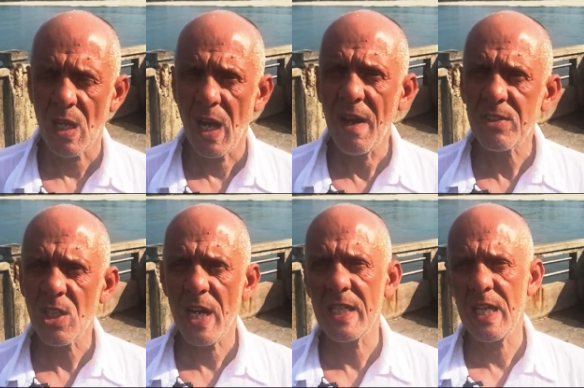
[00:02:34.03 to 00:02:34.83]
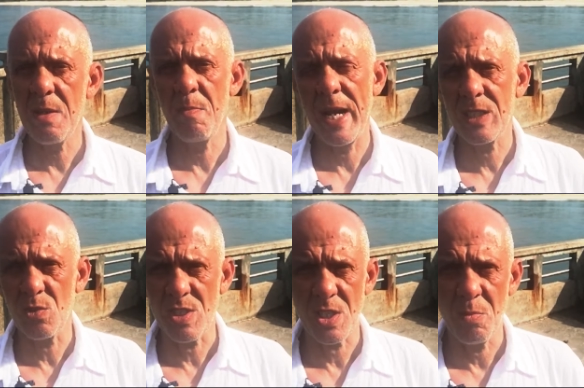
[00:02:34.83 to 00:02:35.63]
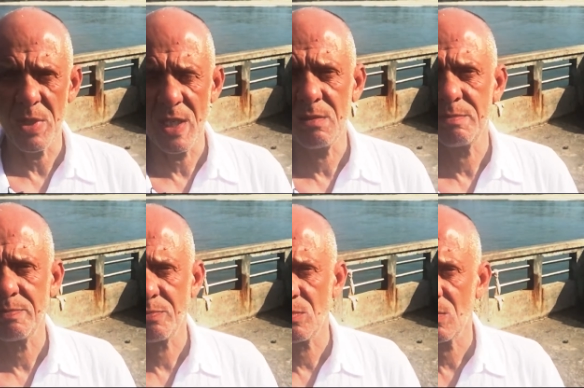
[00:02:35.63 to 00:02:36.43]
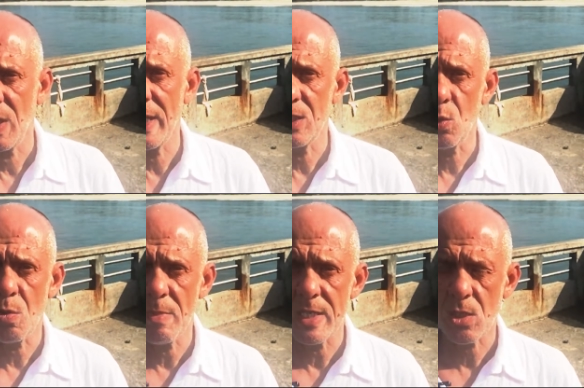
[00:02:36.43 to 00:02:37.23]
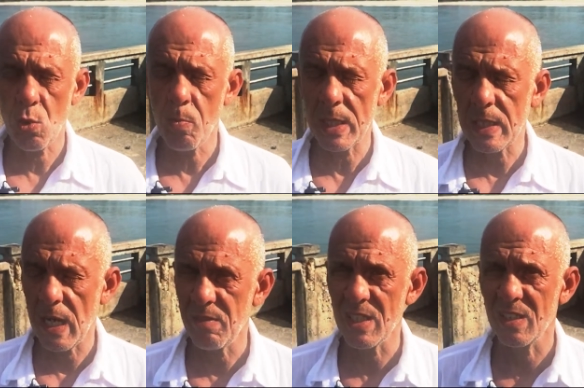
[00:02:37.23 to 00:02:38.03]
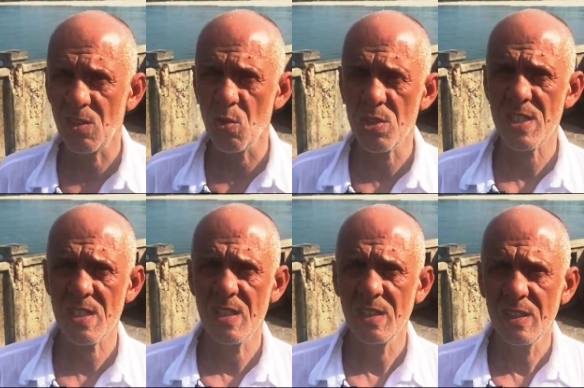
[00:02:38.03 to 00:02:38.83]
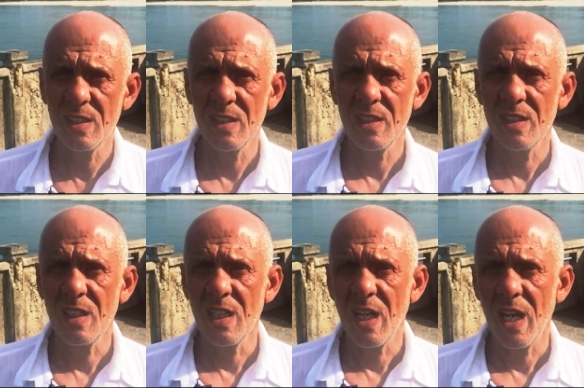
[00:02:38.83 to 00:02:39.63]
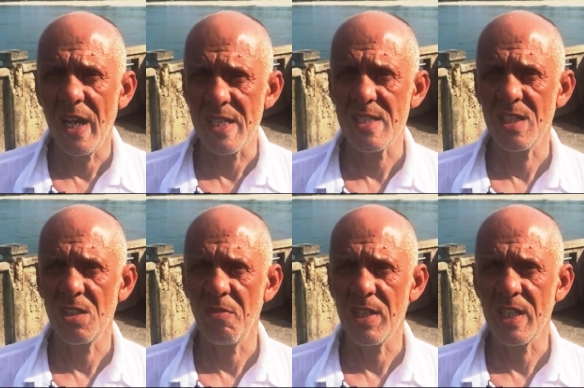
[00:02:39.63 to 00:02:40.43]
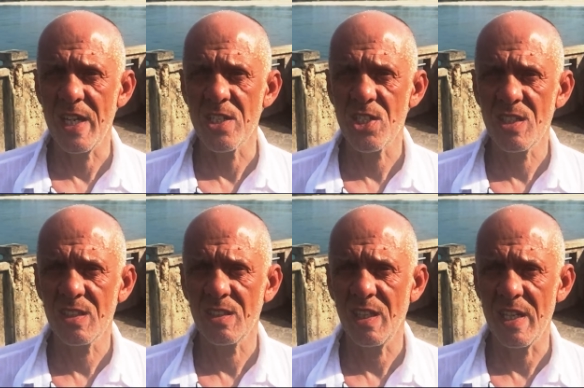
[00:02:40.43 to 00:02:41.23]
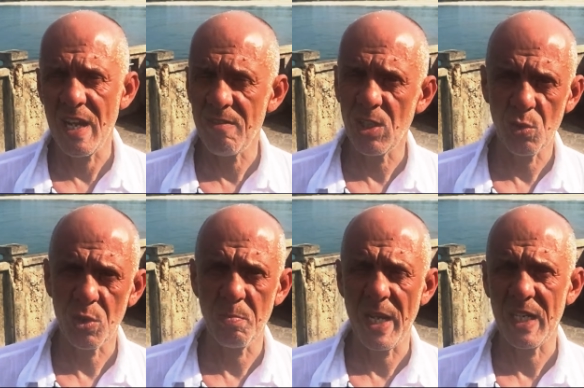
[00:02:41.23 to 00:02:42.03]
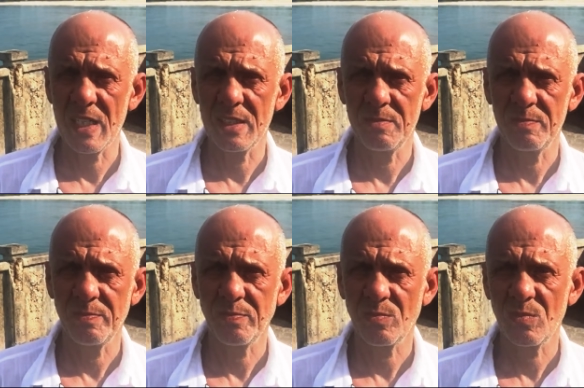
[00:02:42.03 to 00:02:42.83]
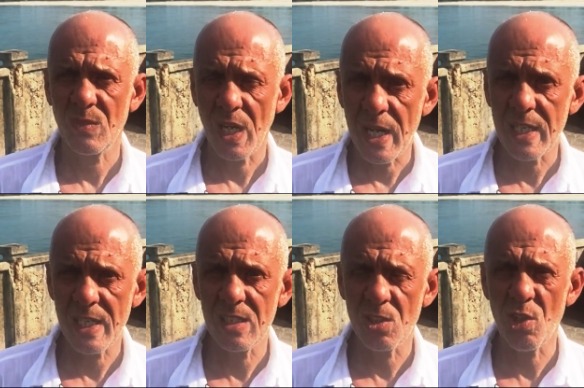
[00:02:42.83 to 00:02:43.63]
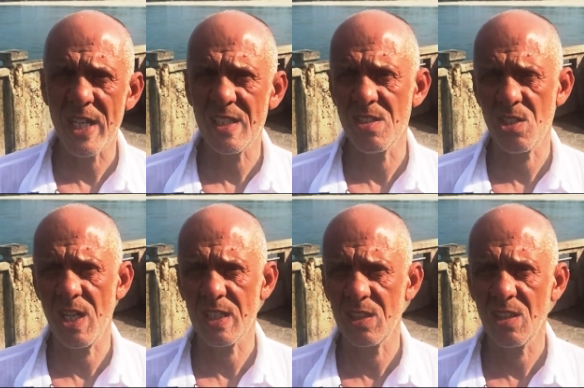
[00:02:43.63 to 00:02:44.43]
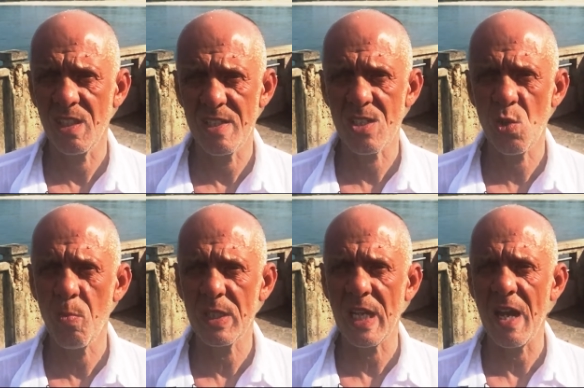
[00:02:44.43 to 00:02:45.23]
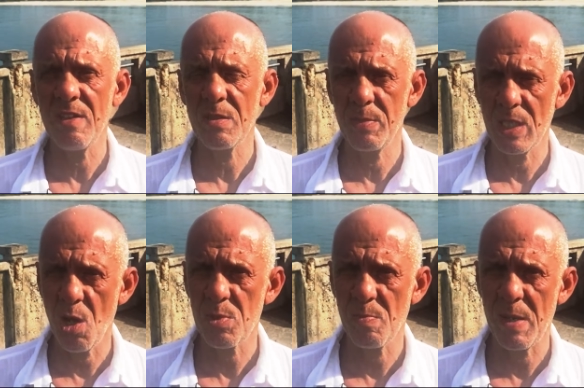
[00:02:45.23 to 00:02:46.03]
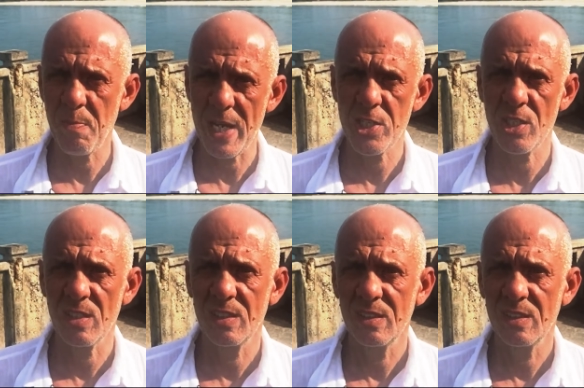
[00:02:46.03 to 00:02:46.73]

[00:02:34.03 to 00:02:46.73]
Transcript: After I came back to Serbia, I took my scuba diving course and certification and never looked back. I had a great instructor and scuba diving becomes my passion.